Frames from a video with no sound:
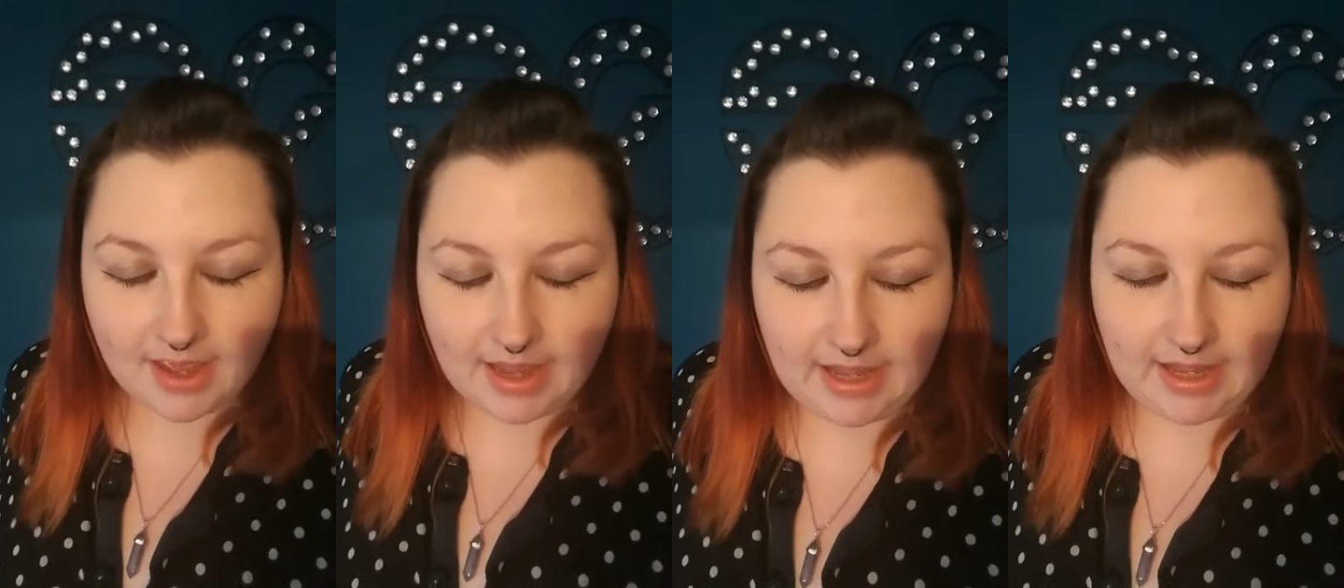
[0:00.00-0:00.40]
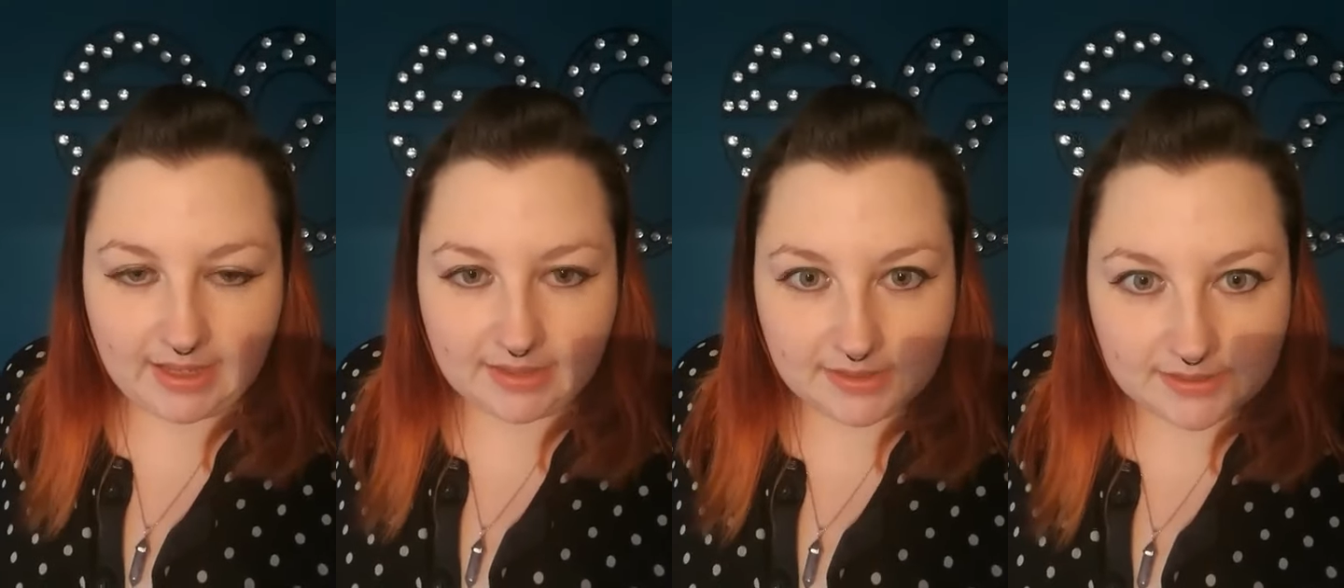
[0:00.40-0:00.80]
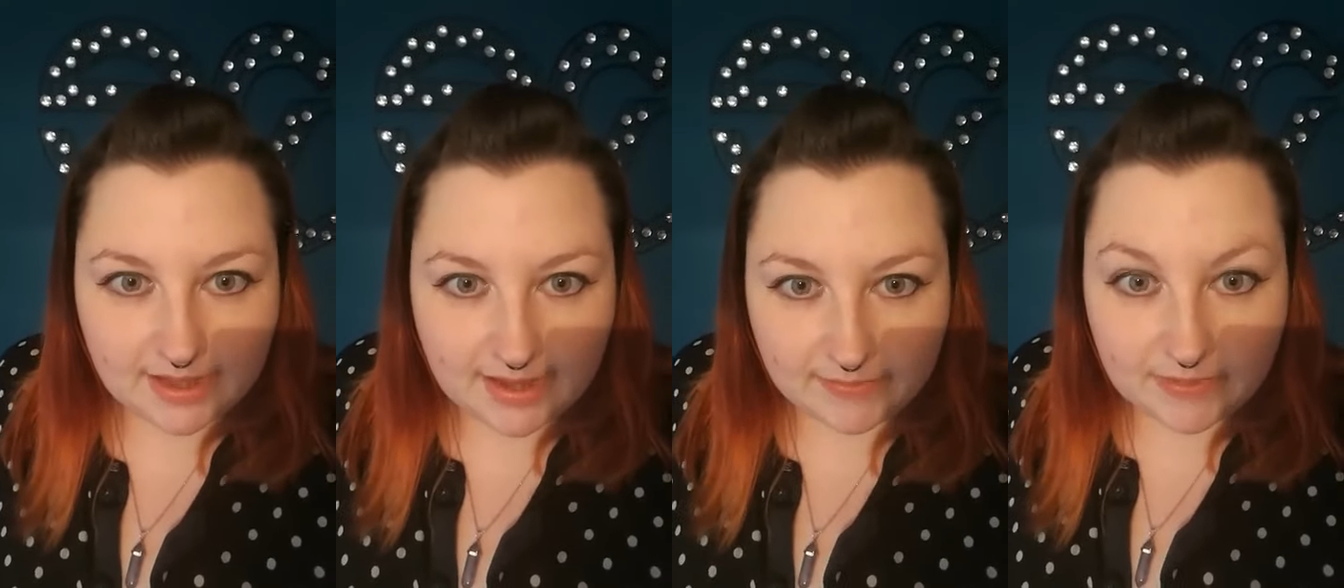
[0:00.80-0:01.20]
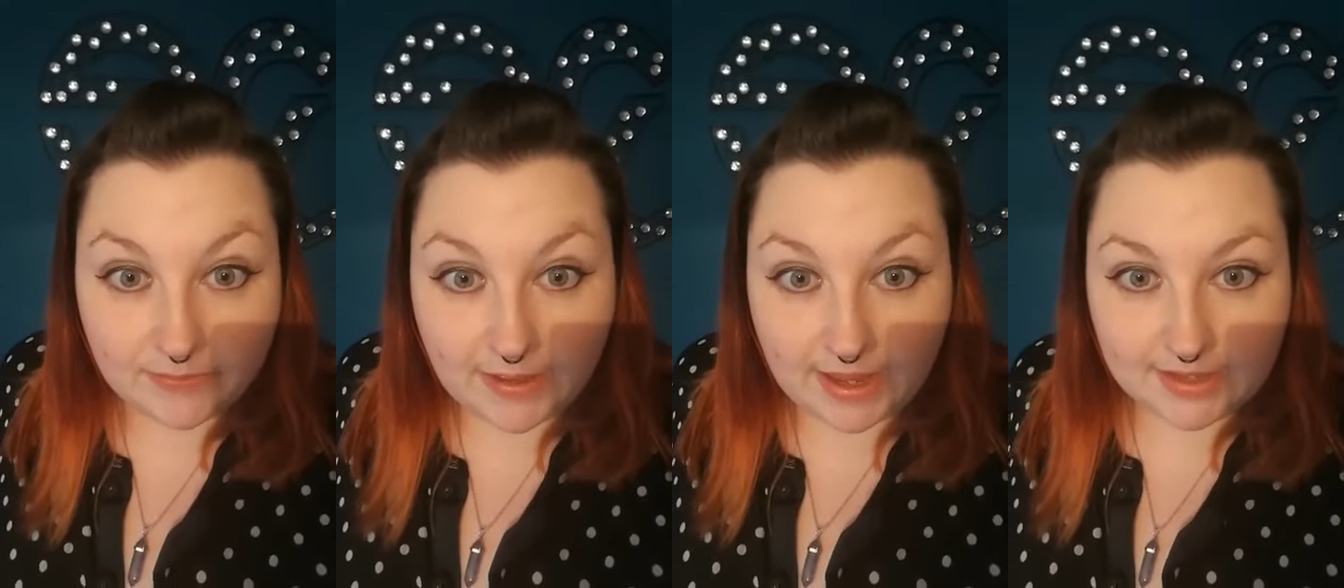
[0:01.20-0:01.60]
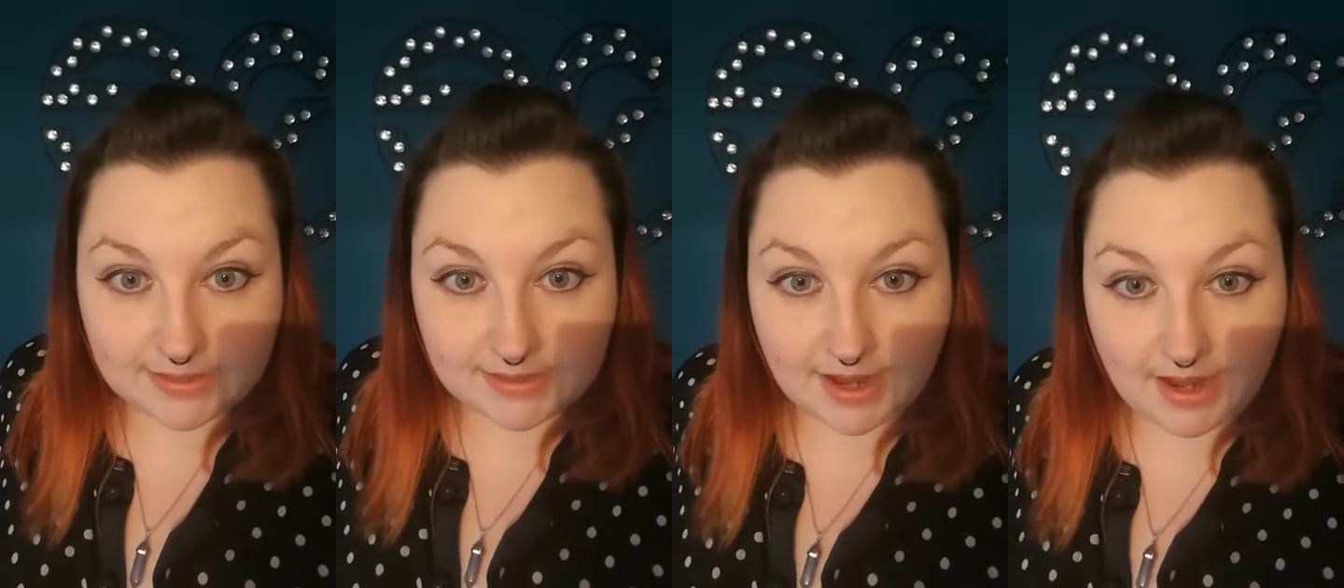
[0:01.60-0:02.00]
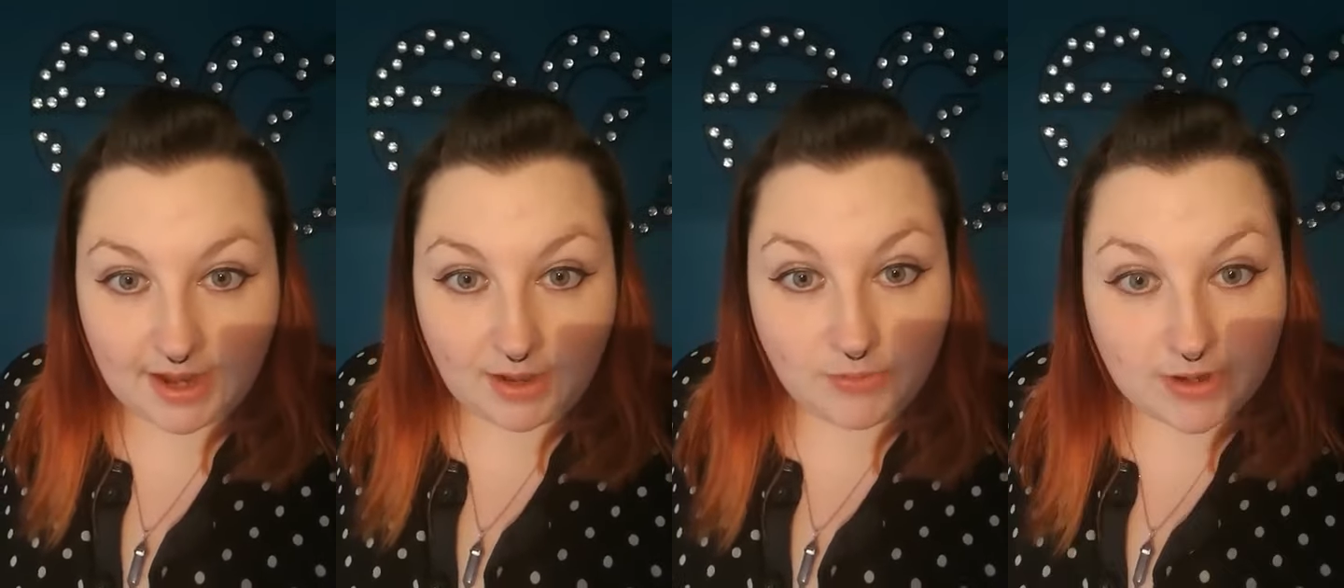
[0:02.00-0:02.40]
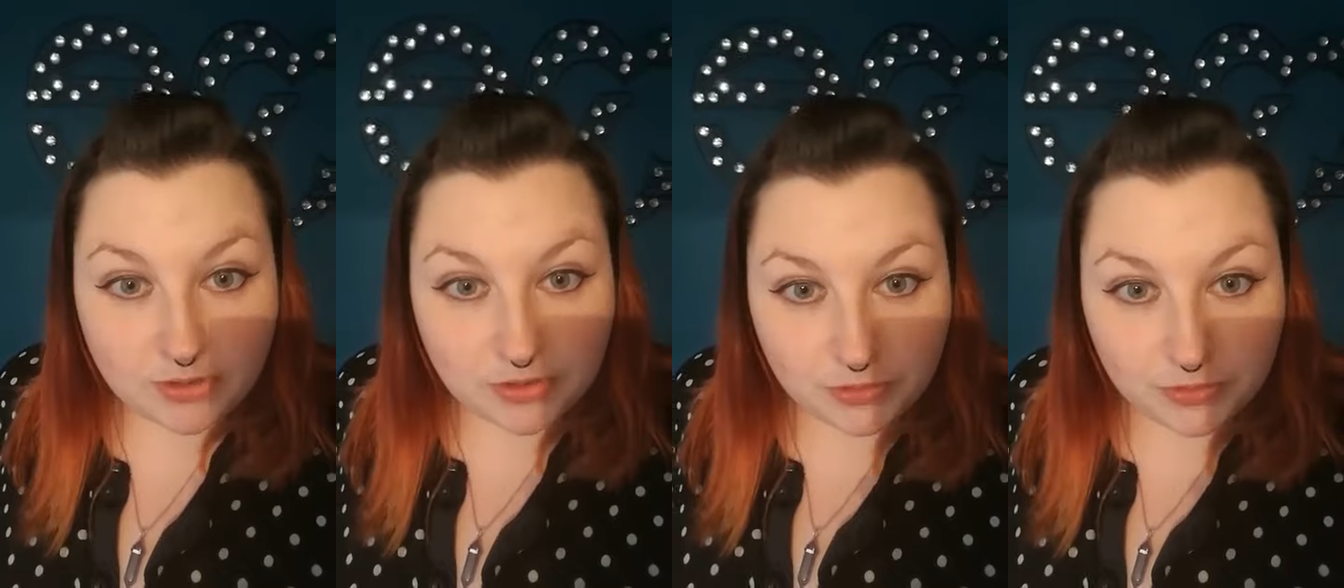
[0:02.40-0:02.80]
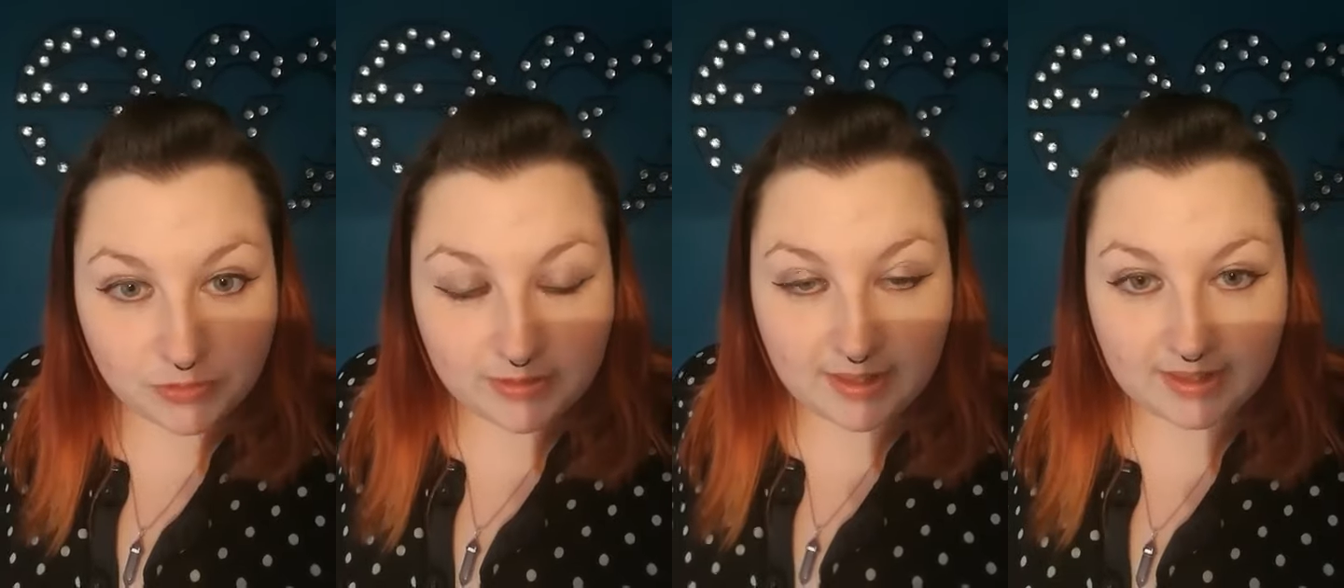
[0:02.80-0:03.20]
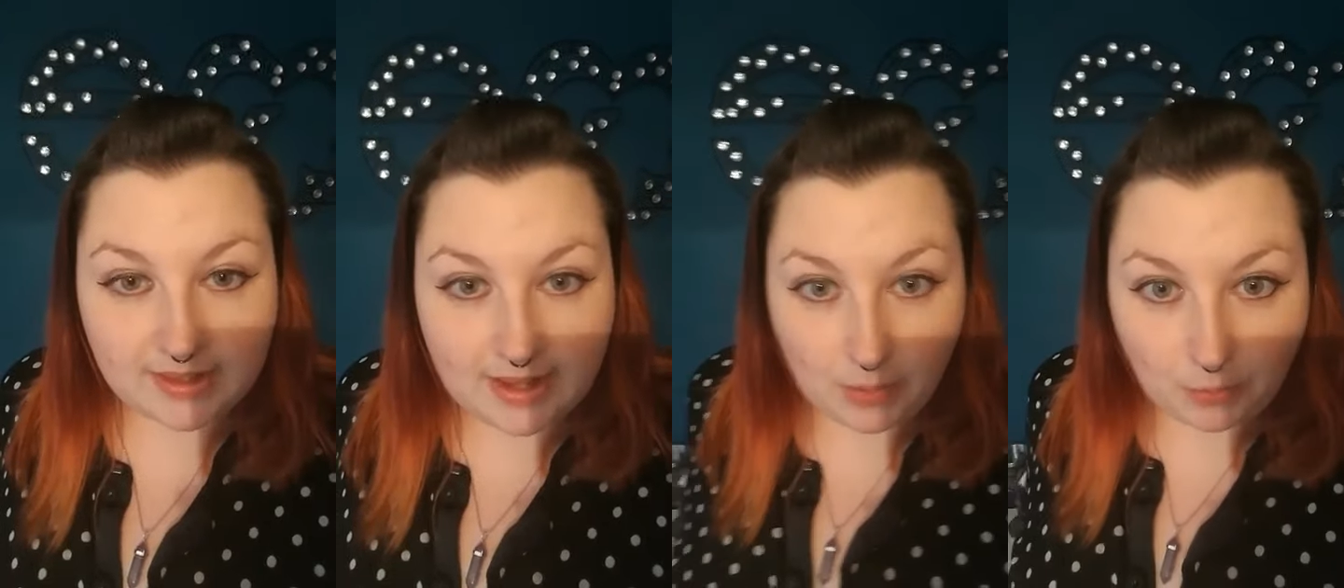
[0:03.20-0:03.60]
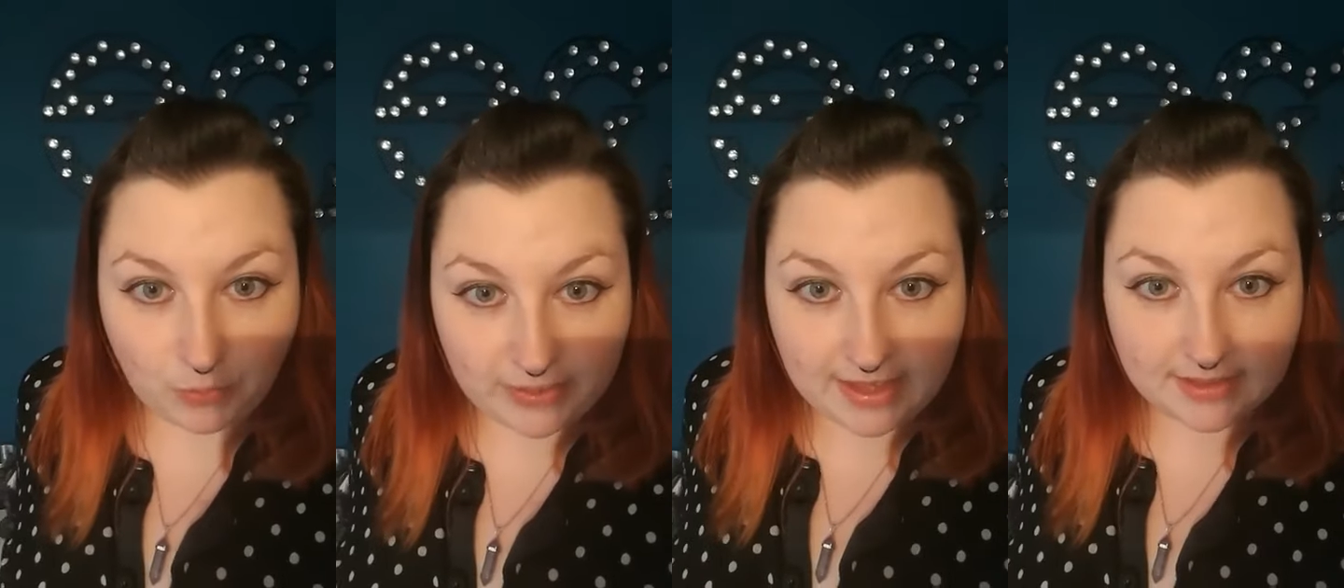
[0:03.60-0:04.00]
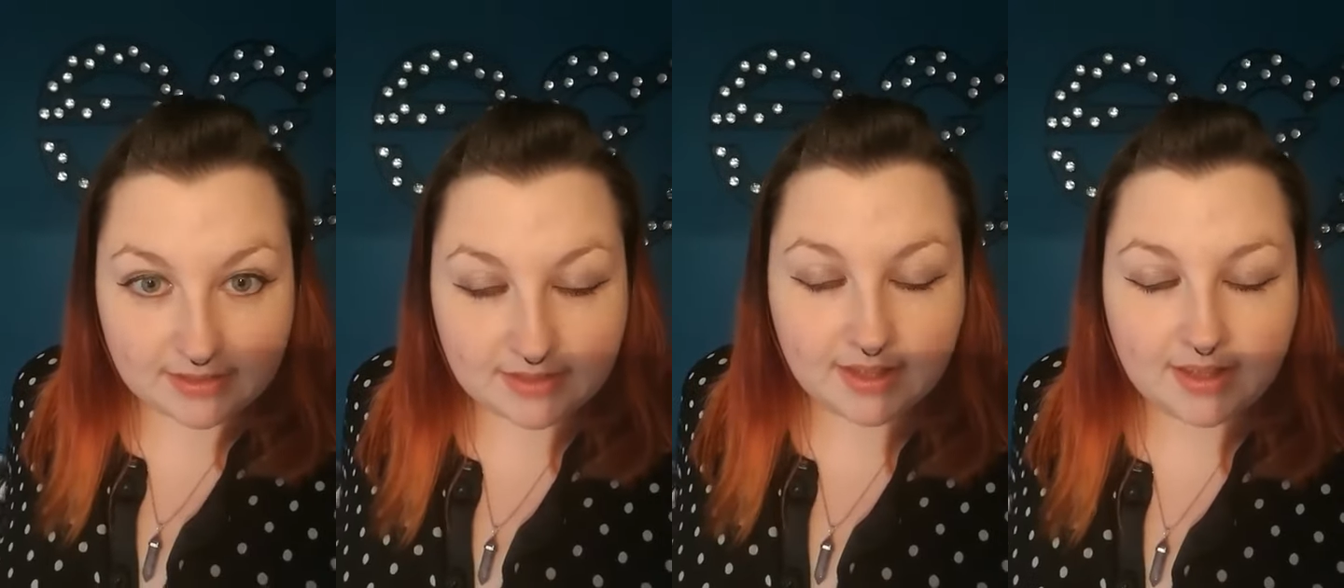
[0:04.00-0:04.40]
and I've devised a ritual that can help with this.